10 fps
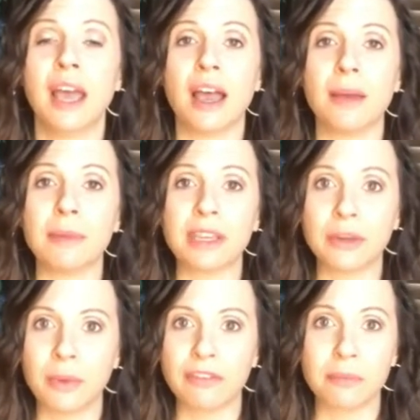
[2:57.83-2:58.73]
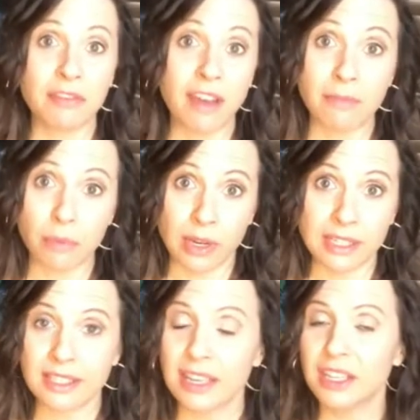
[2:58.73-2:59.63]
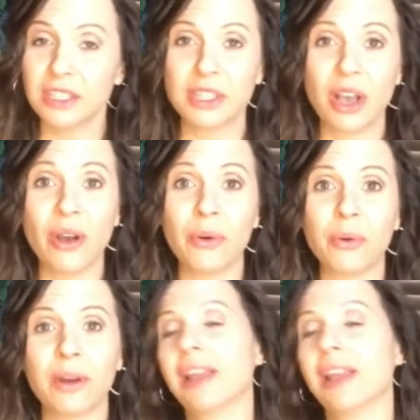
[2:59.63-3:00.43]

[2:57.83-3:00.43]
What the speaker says: and get away from the 5 boys. So